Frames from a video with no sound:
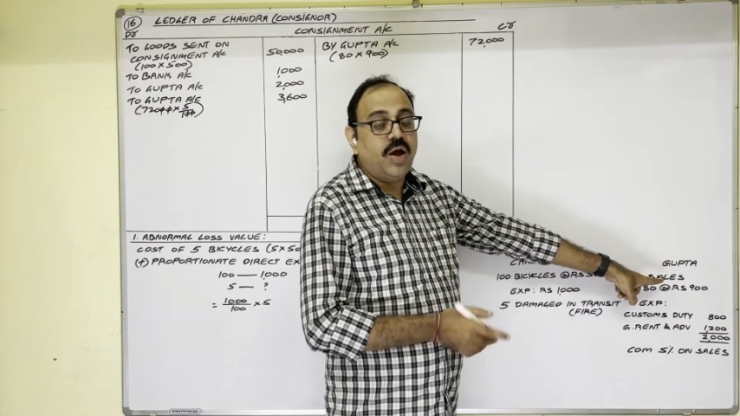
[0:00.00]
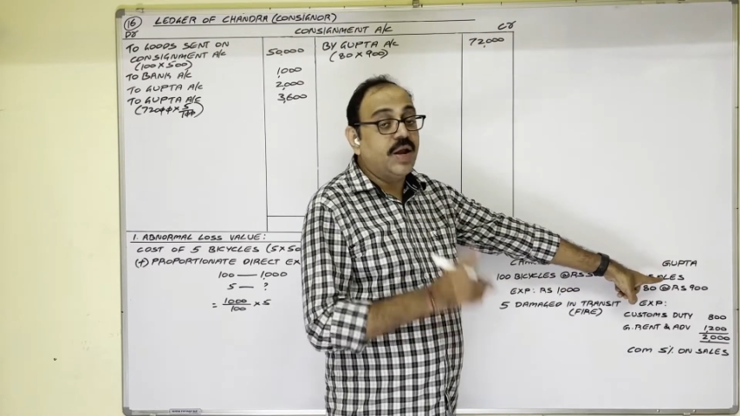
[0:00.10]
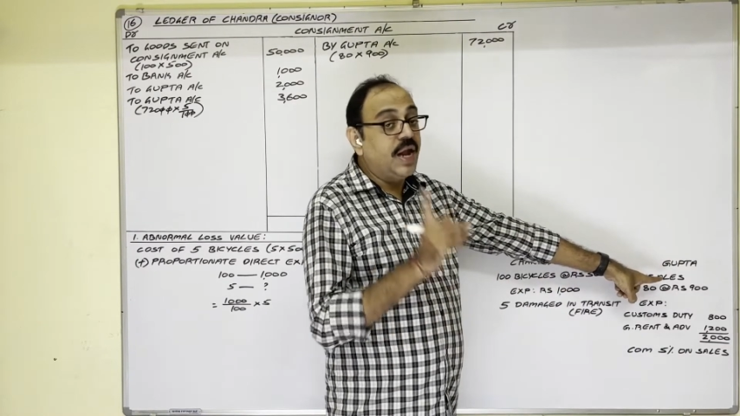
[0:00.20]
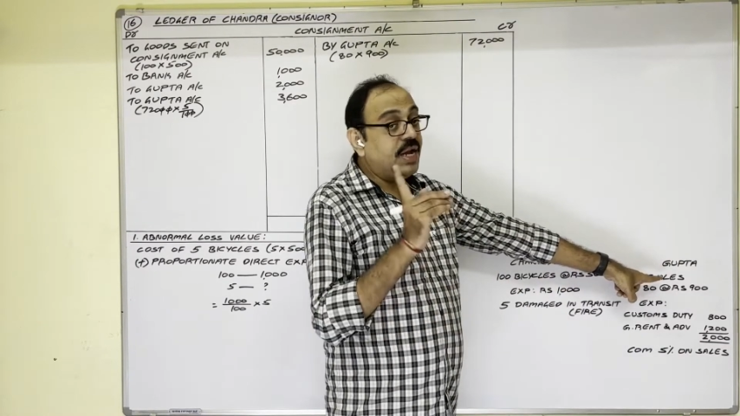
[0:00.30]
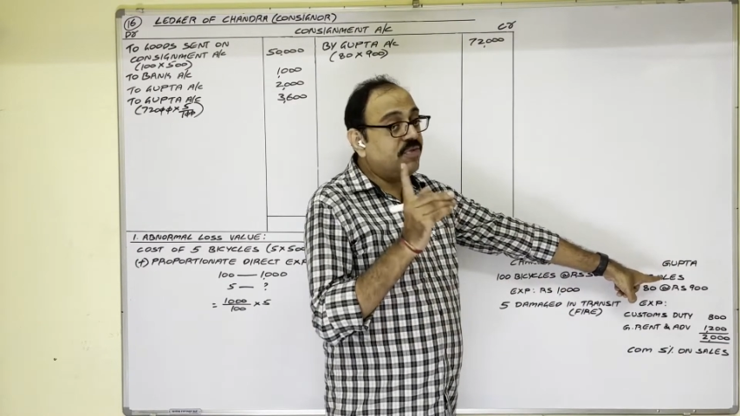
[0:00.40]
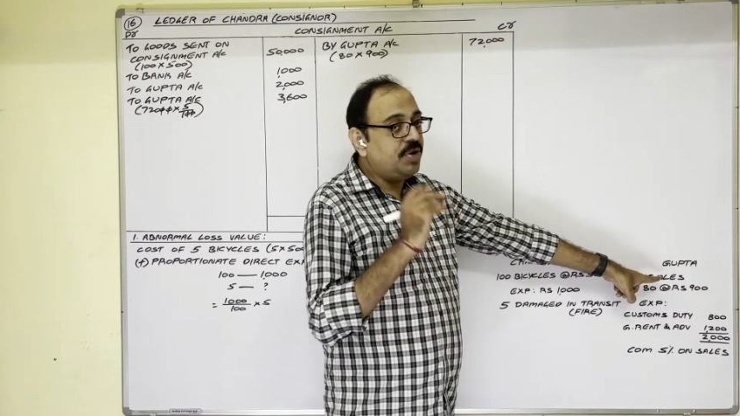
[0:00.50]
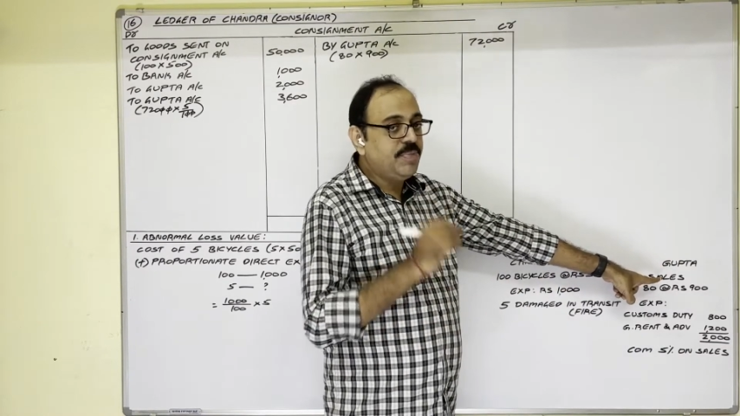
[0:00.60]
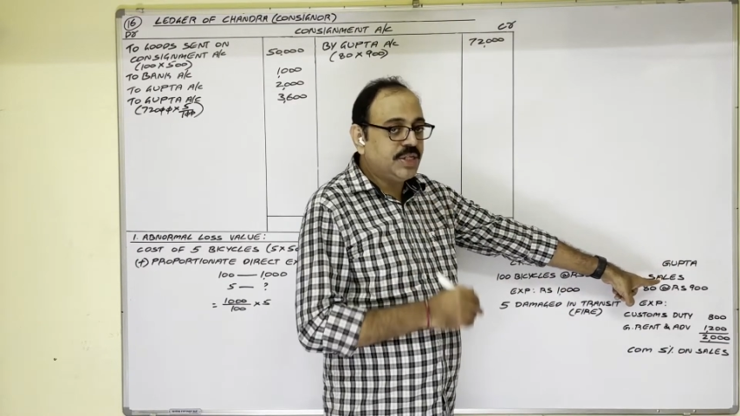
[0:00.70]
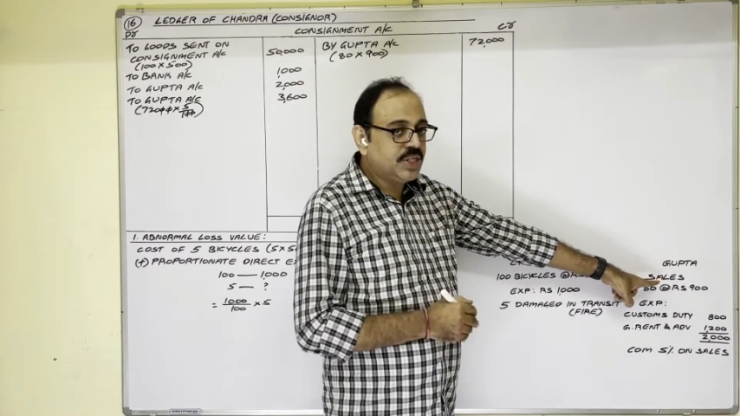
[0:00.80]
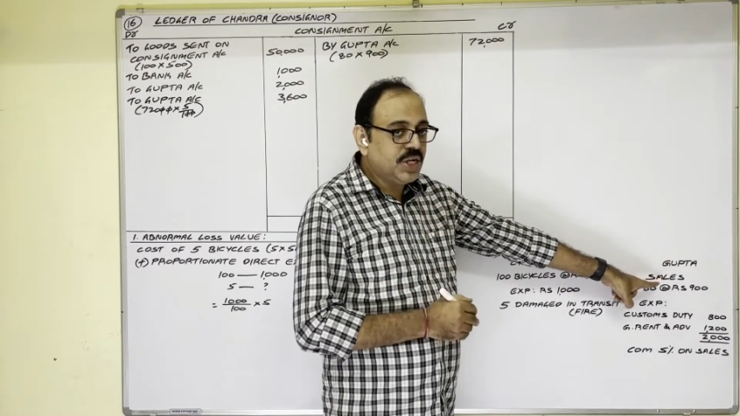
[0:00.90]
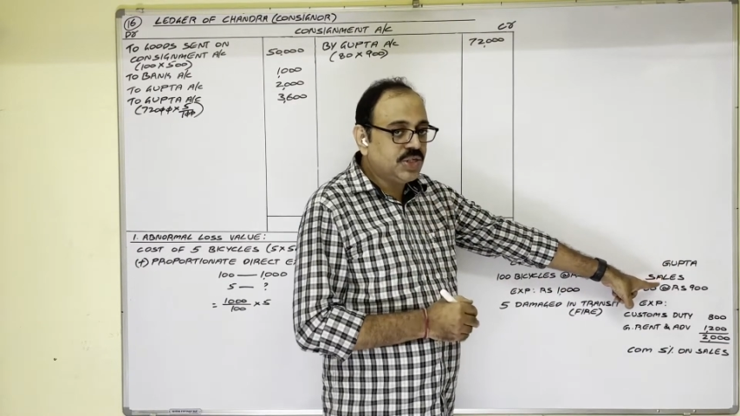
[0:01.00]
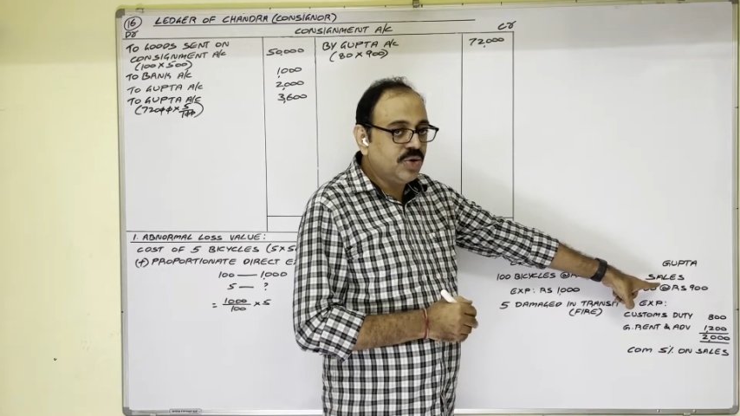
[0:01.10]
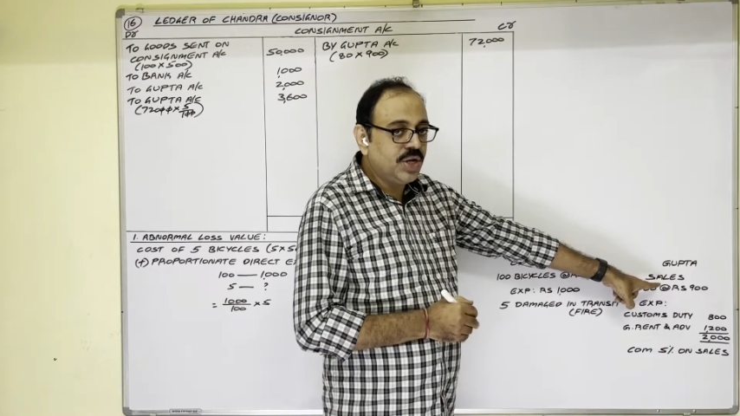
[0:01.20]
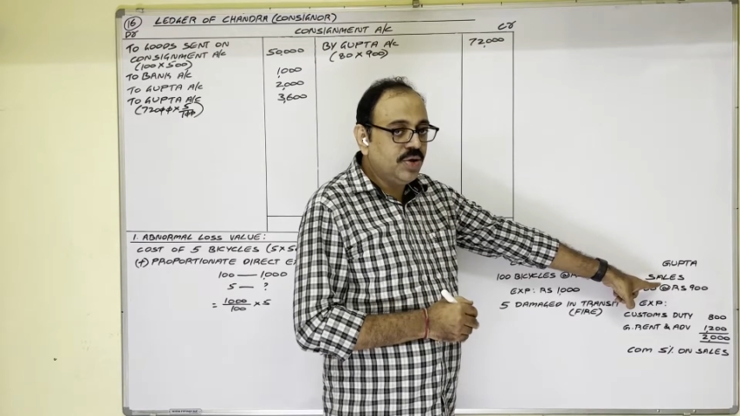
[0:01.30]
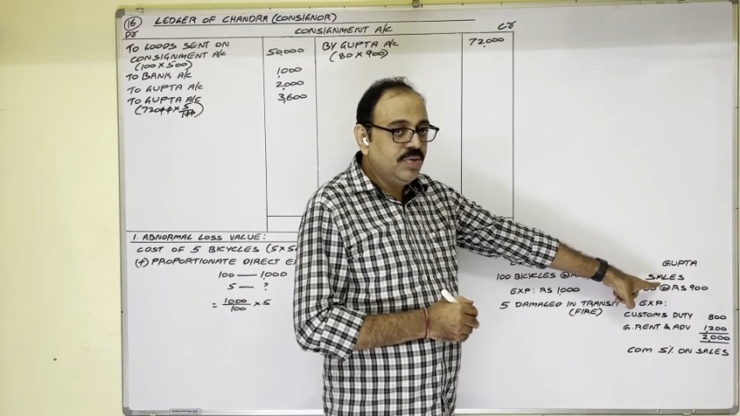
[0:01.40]
on 95 bicycles
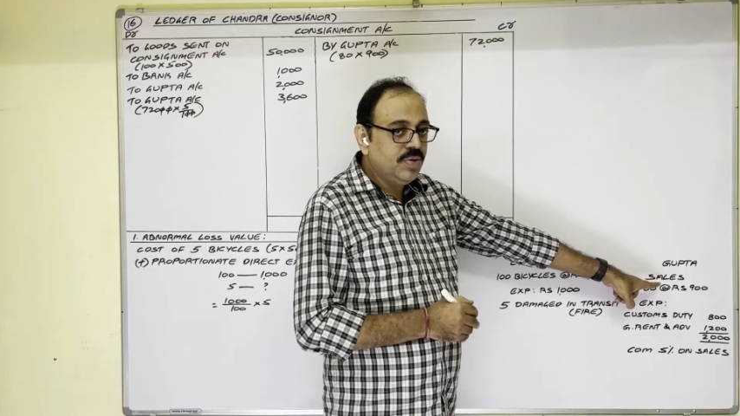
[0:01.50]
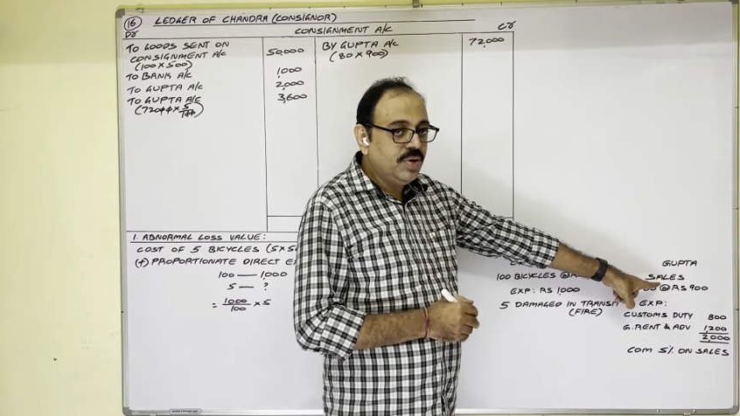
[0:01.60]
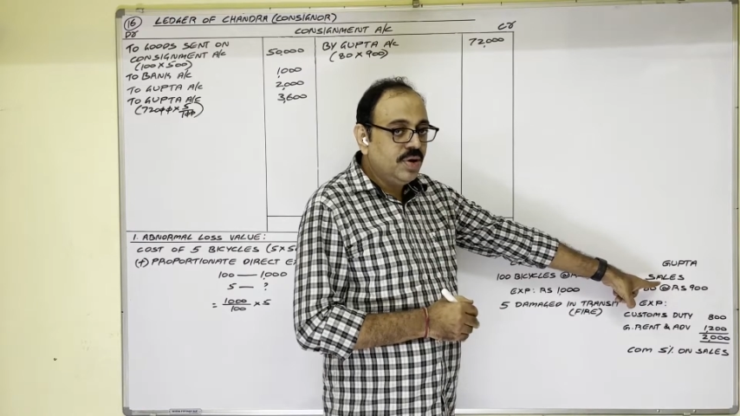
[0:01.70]
only, no?